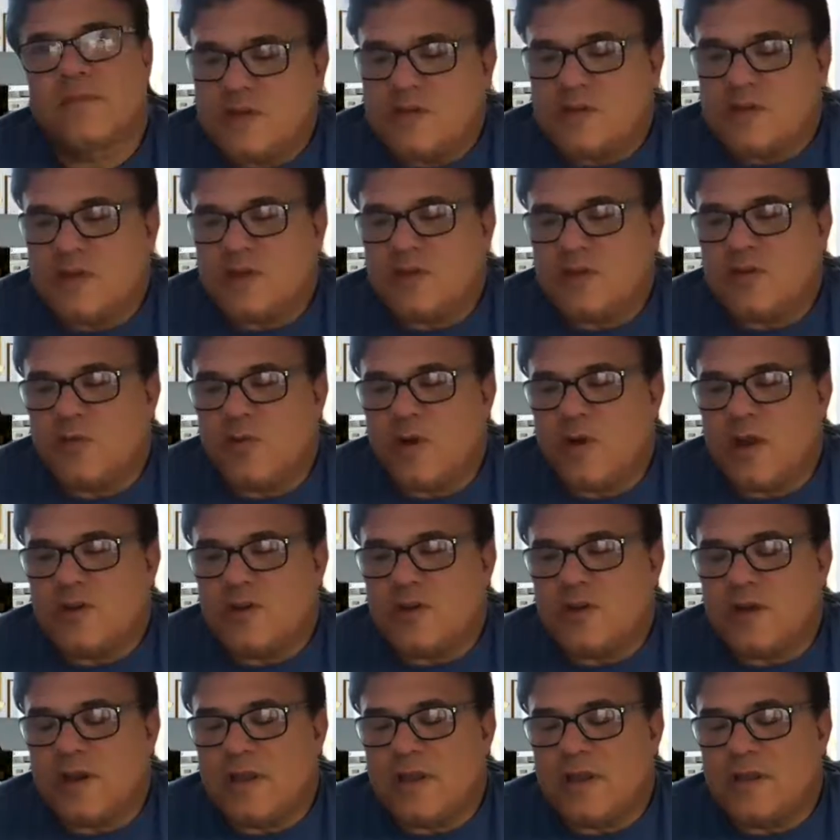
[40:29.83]

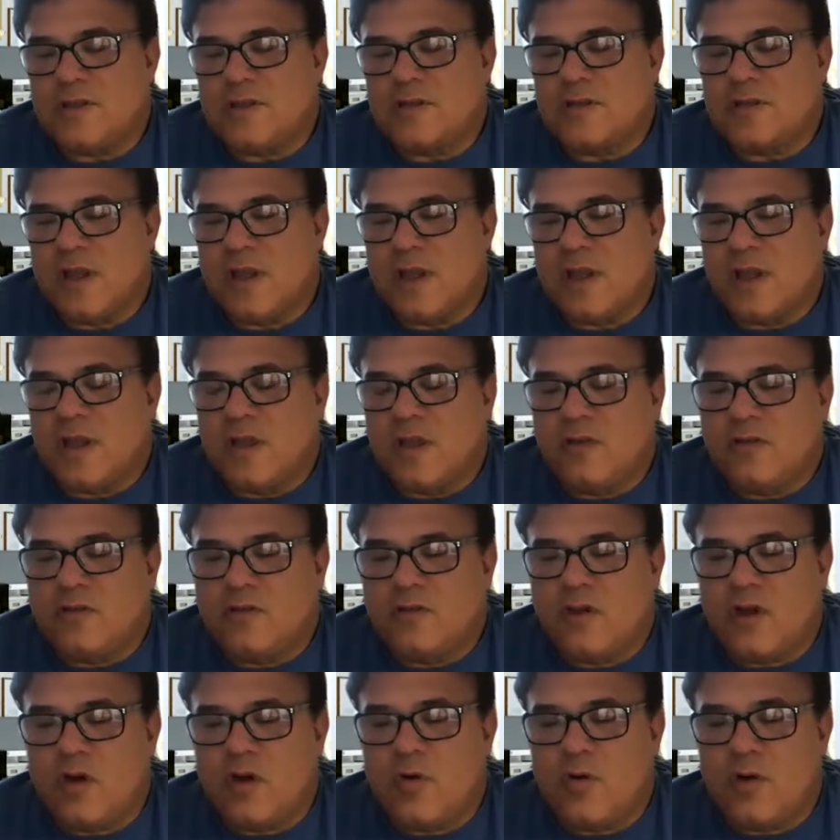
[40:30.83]
situation is,
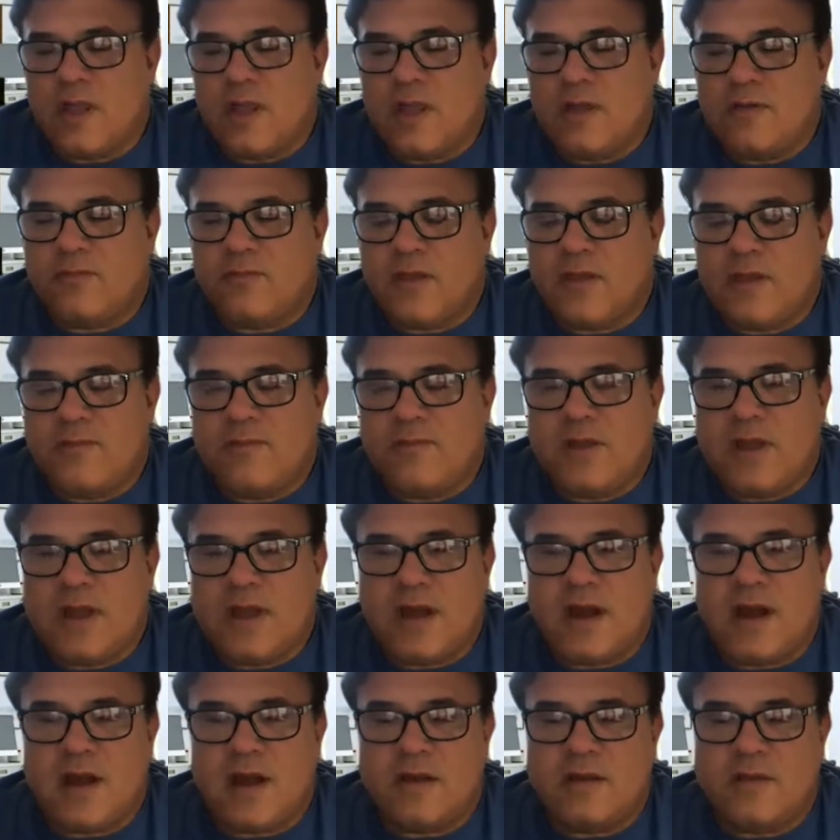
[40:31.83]
so if they've
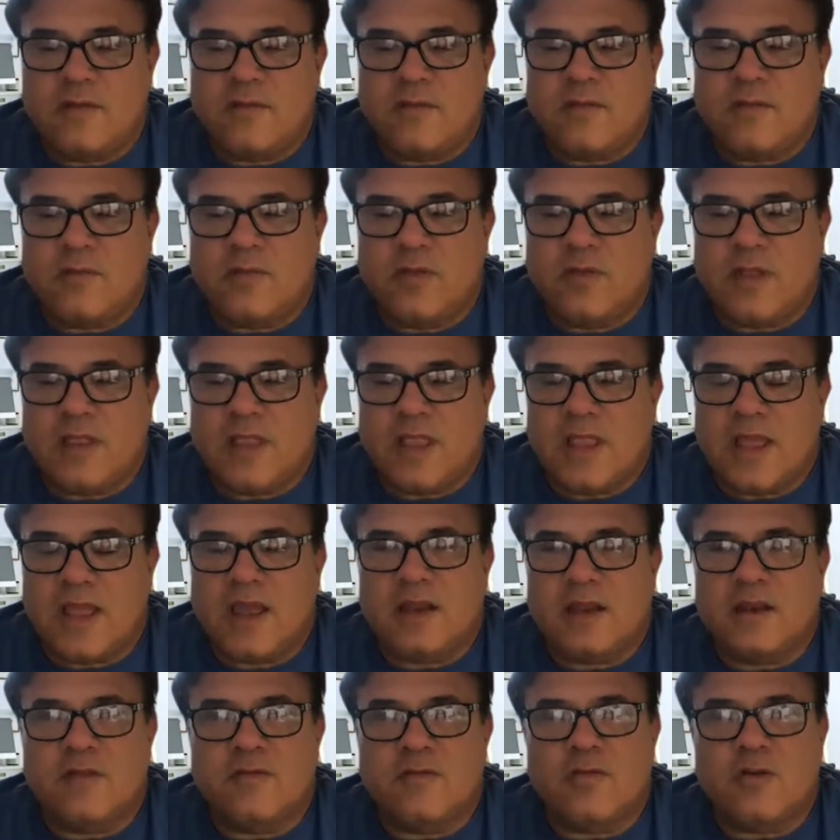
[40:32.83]
got the
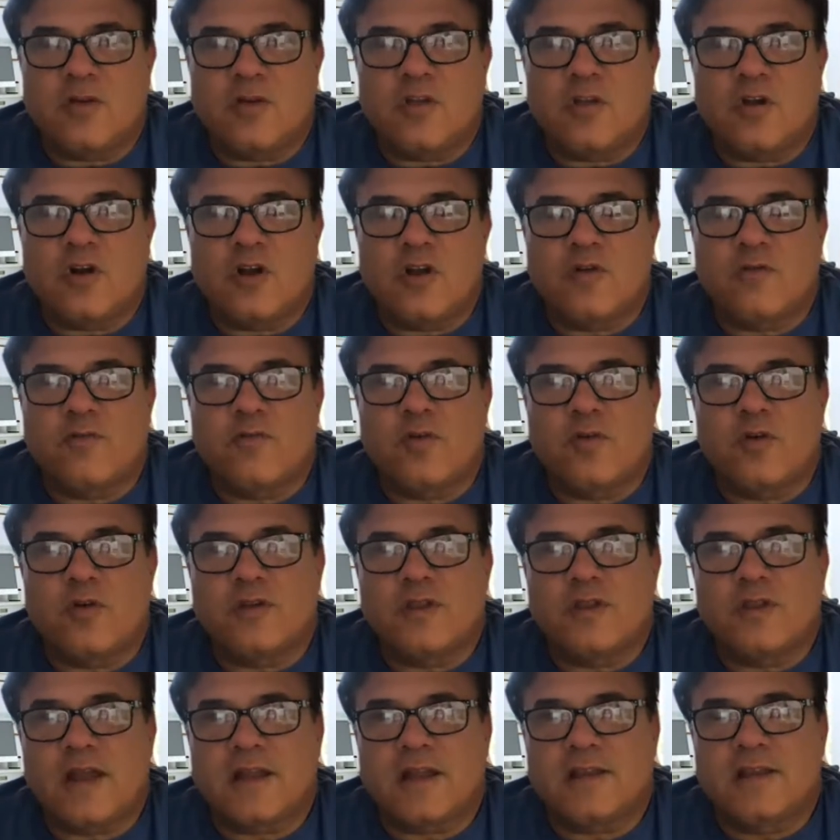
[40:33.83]
land, if they're looking for
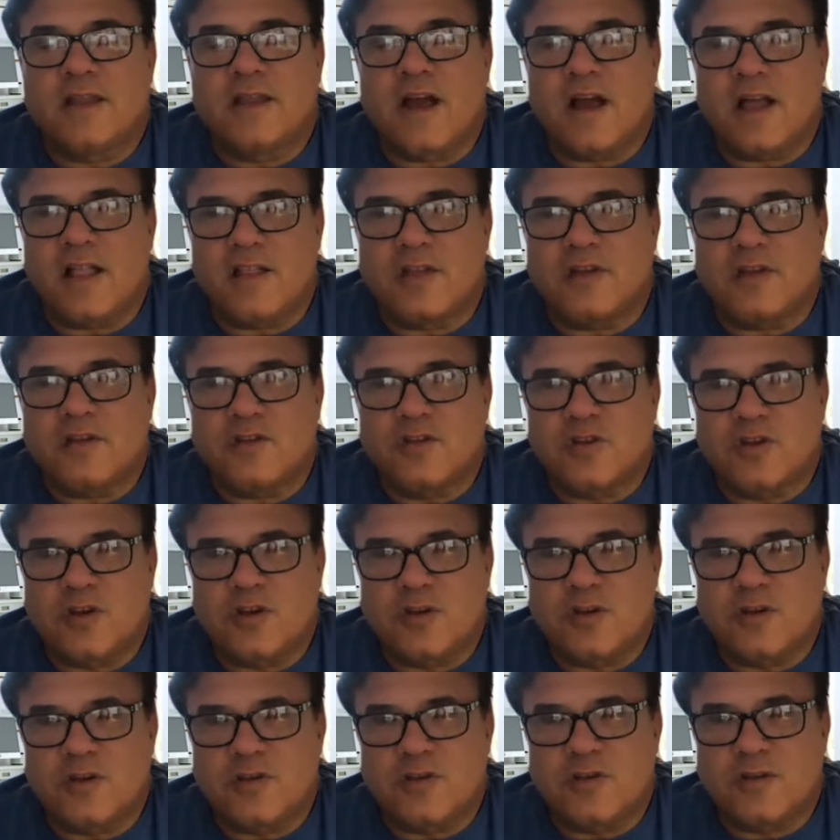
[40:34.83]

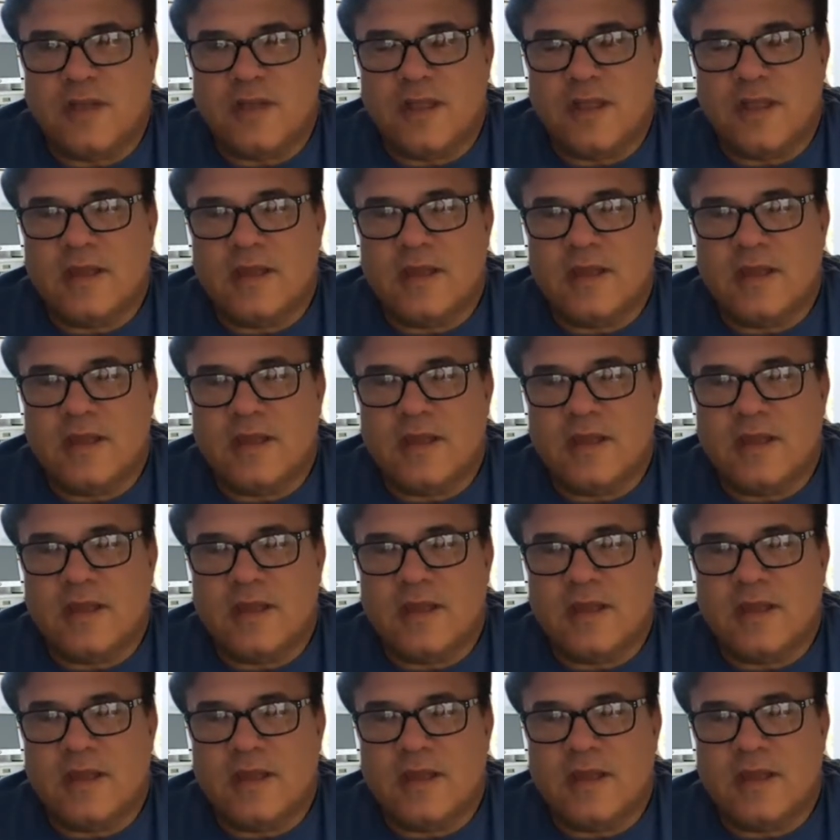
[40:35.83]
technologies,